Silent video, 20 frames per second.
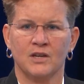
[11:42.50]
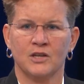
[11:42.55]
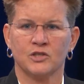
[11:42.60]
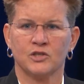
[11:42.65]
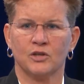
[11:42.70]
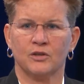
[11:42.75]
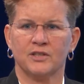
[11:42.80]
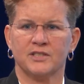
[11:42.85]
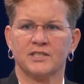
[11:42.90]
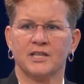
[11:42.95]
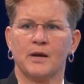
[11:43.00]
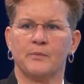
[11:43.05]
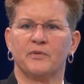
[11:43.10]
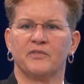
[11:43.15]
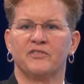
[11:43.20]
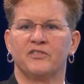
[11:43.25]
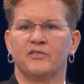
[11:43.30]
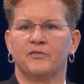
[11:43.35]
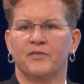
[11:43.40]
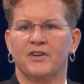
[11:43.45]
Sure, the type
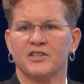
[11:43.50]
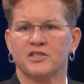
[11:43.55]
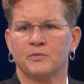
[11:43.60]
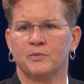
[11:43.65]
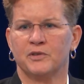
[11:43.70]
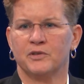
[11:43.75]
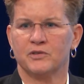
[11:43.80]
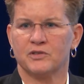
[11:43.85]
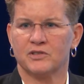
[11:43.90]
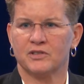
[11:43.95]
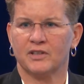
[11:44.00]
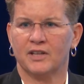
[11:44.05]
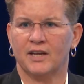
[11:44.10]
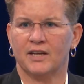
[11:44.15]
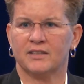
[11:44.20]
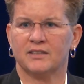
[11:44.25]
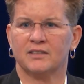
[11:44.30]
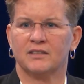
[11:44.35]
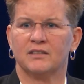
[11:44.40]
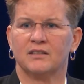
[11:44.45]
of investment you
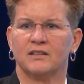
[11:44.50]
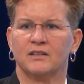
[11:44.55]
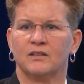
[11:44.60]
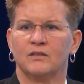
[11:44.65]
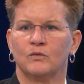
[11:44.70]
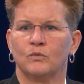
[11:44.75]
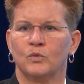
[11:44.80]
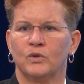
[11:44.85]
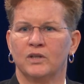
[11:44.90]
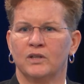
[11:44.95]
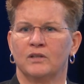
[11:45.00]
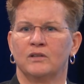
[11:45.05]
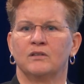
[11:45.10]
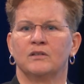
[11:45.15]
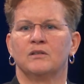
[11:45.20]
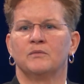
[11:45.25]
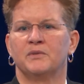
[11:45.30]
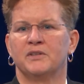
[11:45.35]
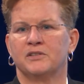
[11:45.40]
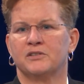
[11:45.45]
select will
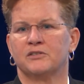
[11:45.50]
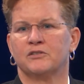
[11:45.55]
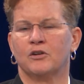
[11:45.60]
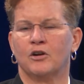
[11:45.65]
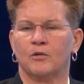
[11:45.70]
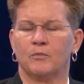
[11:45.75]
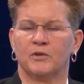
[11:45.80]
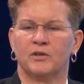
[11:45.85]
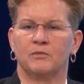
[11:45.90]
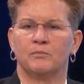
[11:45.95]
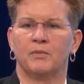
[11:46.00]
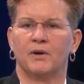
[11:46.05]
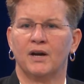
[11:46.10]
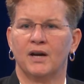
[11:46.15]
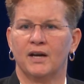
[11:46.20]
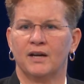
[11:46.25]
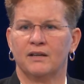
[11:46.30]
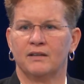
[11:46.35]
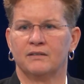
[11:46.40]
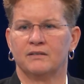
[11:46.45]
be determined
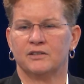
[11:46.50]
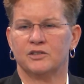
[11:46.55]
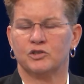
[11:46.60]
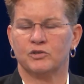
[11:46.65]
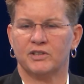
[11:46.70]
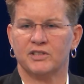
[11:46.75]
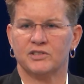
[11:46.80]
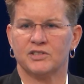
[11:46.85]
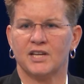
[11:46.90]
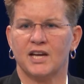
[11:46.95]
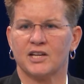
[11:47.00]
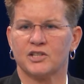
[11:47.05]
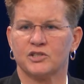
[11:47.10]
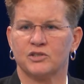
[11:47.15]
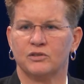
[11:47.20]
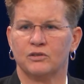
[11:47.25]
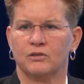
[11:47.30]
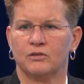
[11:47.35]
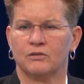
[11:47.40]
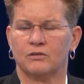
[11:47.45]
by the
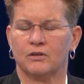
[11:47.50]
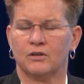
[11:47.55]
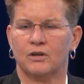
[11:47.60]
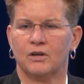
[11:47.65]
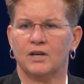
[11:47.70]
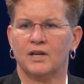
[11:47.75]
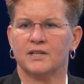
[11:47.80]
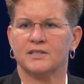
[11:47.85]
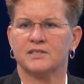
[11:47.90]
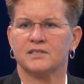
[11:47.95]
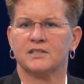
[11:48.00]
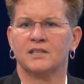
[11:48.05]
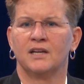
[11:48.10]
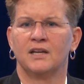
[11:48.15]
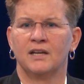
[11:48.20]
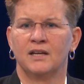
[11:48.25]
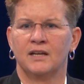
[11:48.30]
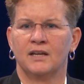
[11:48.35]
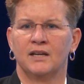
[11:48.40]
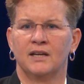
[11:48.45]
transactional costs
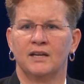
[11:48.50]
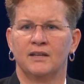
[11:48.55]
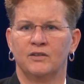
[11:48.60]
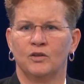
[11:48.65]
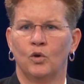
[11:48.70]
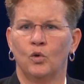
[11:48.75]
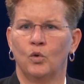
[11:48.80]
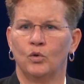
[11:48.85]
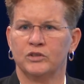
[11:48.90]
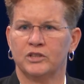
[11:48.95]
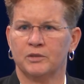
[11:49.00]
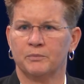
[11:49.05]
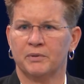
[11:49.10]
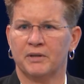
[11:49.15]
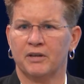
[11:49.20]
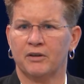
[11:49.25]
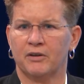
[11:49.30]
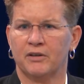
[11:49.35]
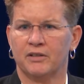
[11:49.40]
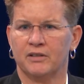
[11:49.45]
and the holding
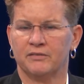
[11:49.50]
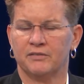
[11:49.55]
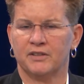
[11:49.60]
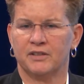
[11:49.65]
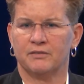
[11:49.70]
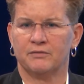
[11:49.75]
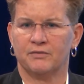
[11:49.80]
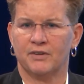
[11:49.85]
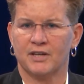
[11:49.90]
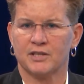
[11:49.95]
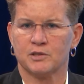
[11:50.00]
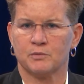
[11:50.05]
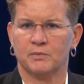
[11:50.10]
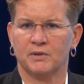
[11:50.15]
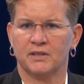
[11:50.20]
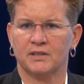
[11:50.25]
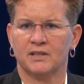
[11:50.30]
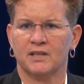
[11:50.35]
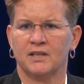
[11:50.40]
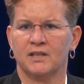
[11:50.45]
period of the
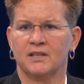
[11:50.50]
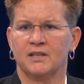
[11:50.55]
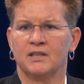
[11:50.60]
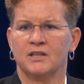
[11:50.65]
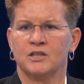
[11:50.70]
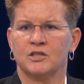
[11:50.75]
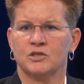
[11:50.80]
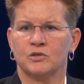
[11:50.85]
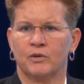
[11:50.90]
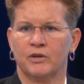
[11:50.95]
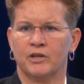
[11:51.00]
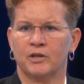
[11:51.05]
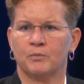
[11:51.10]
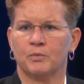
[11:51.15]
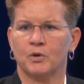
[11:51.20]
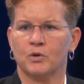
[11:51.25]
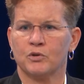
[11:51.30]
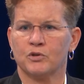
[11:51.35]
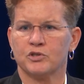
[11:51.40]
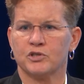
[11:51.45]
investment. So in a
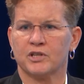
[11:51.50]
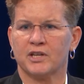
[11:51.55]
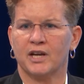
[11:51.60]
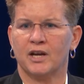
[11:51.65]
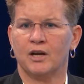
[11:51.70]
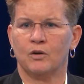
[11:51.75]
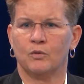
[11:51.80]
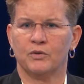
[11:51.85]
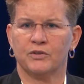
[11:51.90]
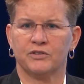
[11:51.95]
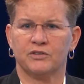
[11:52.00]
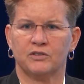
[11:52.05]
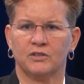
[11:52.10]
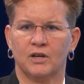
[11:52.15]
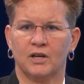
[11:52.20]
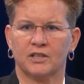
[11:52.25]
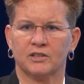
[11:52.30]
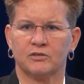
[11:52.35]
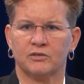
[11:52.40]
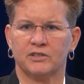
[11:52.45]
brokerage account with
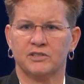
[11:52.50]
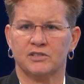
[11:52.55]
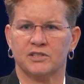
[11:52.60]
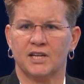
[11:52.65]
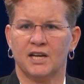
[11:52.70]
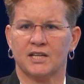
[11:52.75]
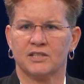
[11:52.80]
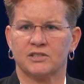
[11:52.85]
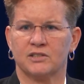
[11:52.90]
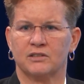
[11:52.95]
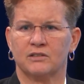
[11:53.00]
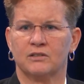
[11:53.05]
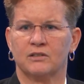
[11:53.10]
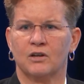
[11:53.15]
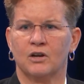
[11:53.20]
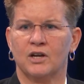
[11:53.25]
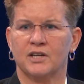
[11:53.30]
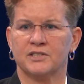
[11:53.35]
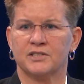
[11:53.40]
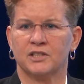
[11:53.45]
stock transaction,
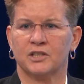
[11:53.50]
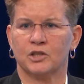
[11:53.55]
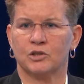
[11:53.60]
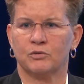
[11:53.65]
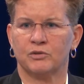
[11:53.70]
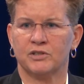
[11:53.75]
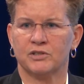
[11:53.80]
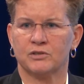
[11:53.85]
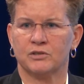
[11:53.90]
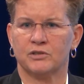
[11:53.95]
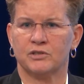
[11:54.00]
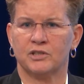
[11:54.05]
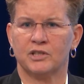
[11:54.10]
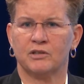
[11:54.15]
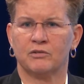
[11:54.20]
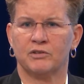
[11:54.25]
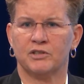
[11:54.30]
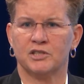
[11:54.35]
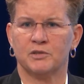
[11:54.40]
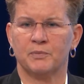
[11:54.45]
costs increase or
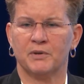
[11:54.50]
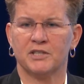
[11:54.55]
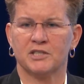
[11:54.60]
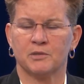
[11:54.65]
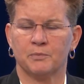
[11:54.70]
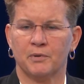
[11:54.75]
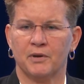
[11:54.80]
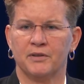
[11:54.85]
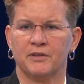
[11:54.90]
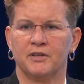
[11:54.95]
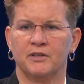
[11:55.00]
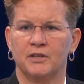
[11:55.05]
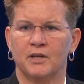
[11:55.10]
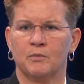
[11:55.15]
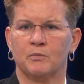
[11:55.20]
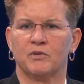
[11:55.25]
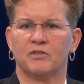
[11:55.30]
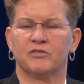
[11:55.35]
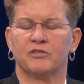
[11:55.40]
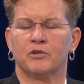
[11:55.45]
decrease based upon the
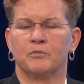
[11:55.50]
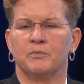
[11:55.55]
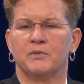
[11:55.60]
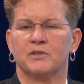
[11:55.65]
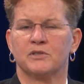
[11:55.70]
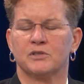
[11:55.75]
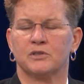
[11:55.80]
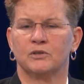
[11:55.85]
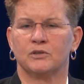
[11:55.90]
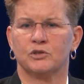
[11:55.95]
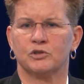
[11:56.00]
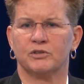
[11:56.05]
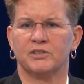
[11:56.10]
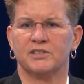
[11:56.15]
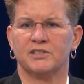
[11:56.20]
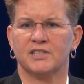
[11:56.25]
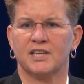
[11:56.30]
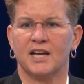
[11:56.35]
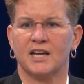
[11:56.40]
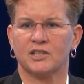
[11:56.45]
number of commissional
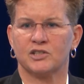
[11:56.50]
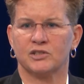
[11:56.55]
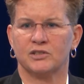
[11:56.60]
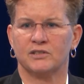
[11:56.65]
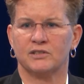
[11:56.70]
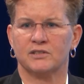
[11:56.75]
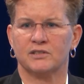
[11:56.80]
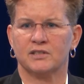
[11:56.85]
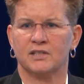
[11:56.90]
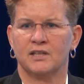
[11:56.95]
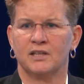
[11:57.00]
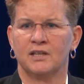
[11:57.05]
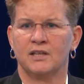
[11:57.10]
transactions.